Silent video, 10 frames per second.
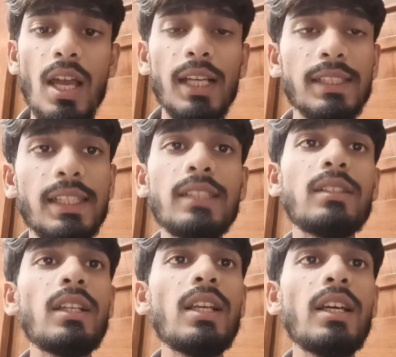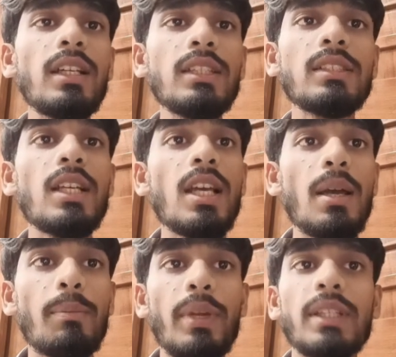Sixth layer is
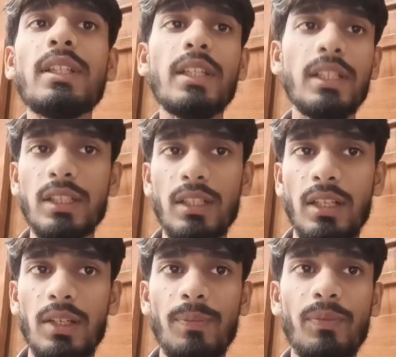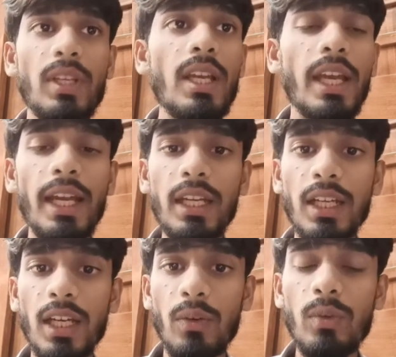presentation layer. It
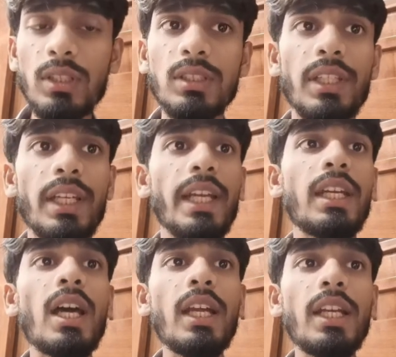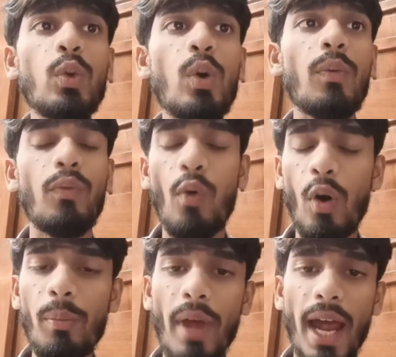converts data into a
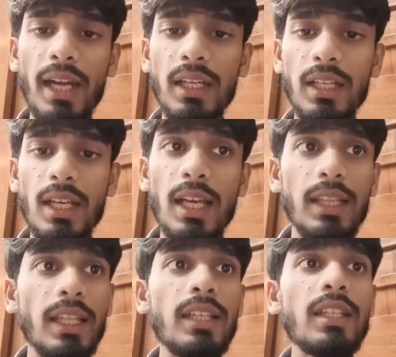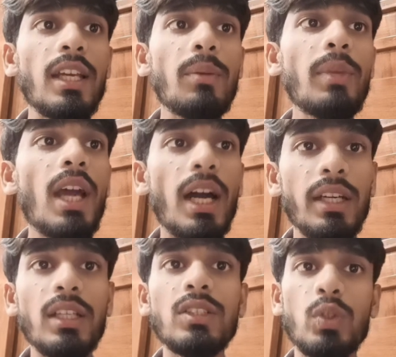format that can be
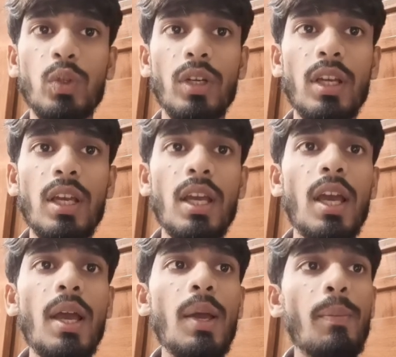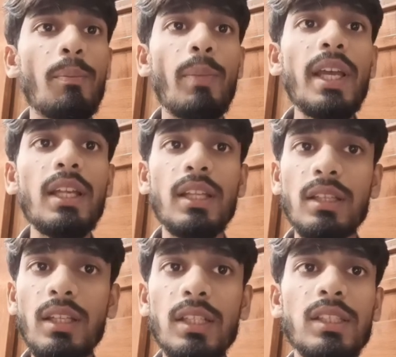understood by
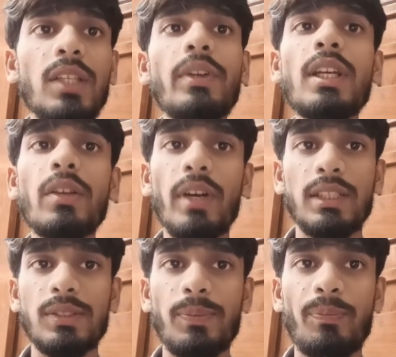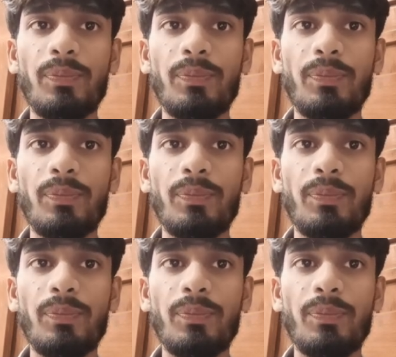the receiving device.